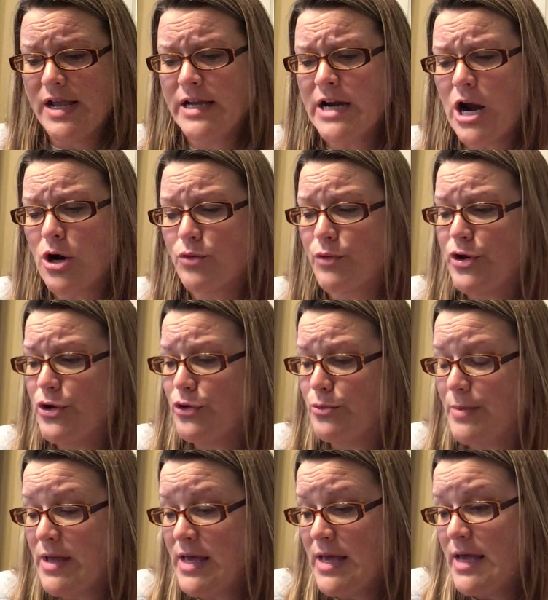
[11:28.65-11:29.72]
our
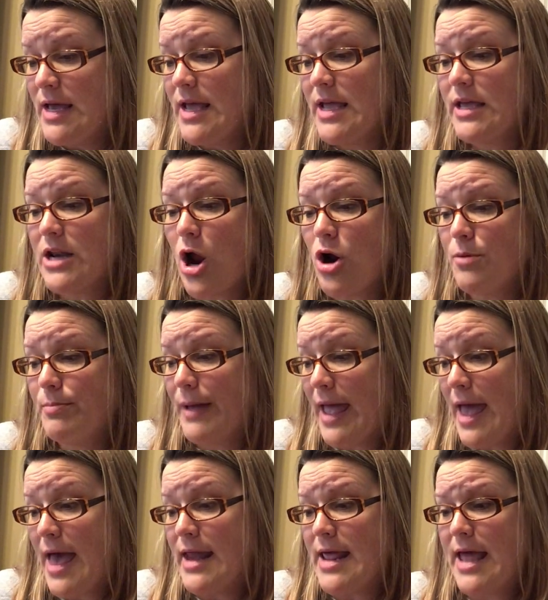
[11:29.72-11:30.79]
room, in our
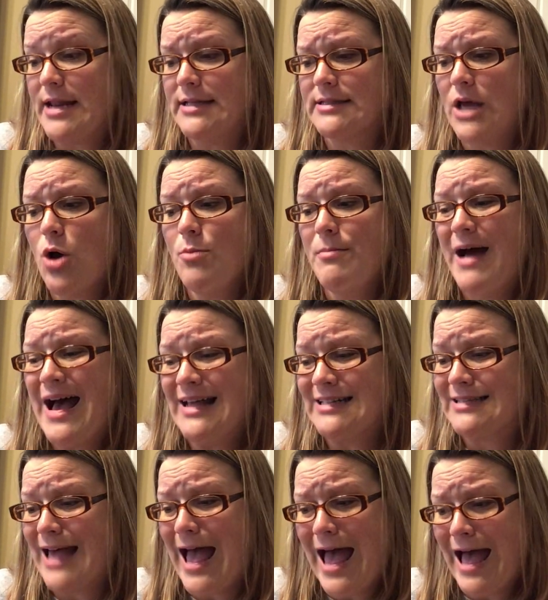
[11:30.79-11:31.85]
bed, and it's on my
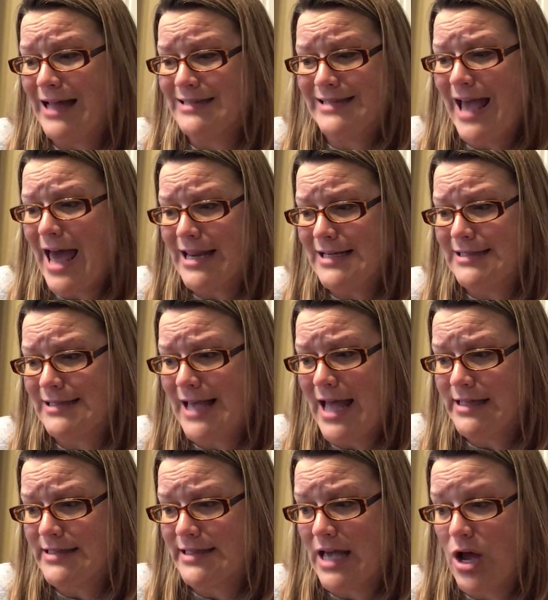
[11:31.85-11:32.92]
side. Daddy
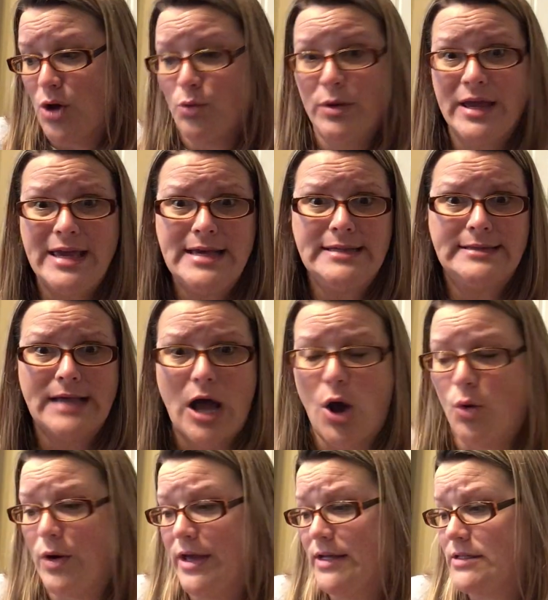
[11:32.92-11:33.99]
said so. He
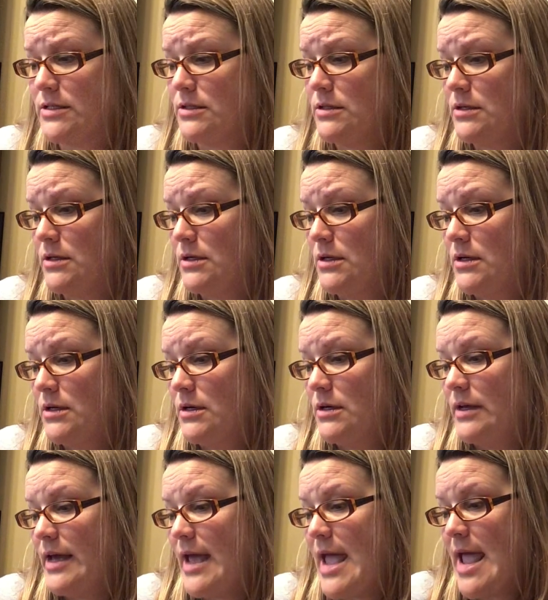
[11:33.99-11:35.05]
saw it."
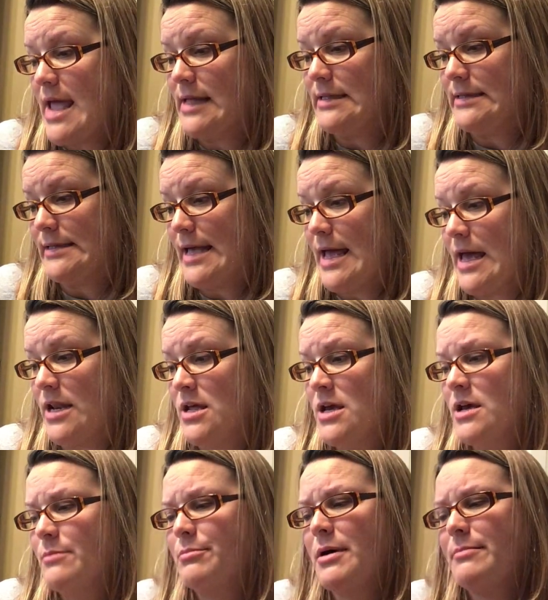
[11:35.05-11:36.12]
Anne said,
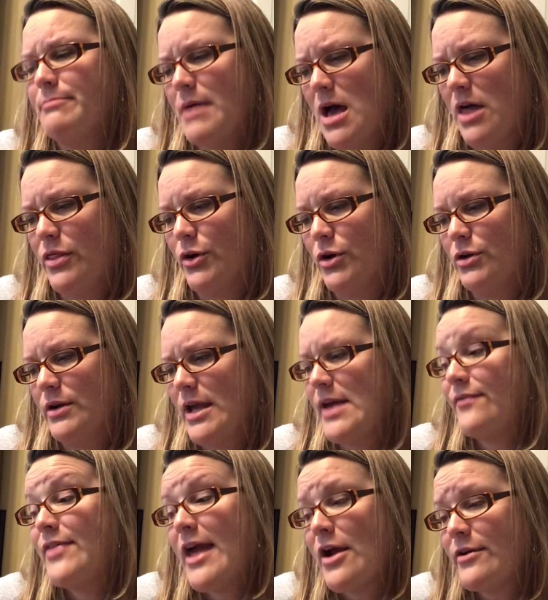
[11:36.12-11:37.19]
"But Mother,
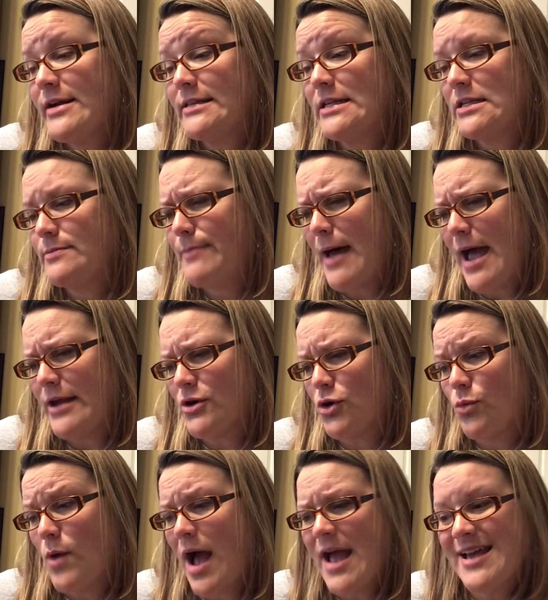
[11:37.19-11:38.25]
if there is a spider,
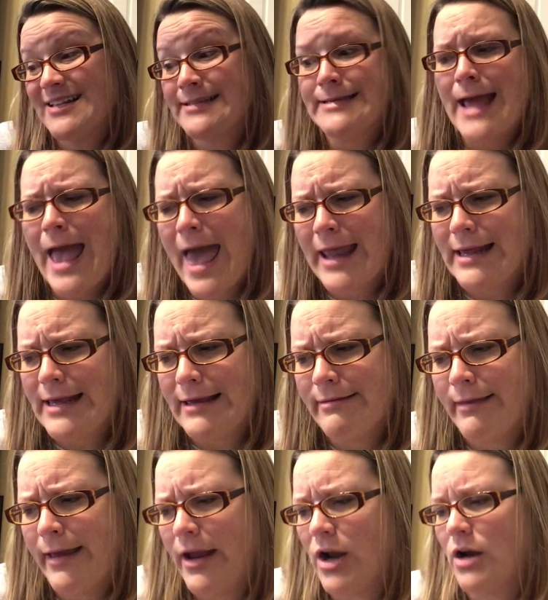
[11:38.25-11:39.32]
why is Daddy
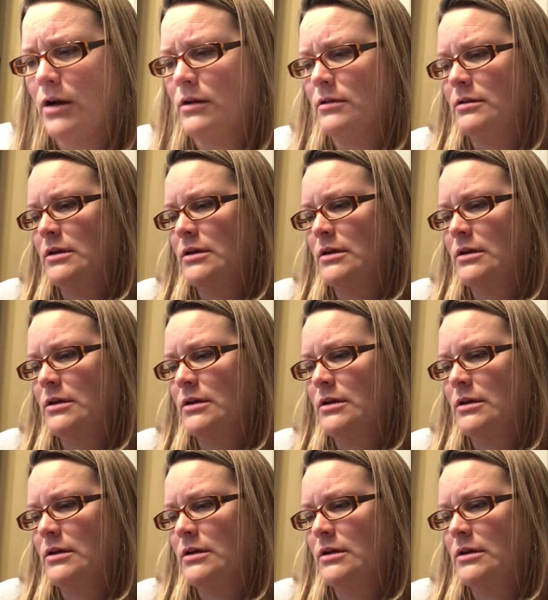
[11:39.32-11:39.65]
in there?"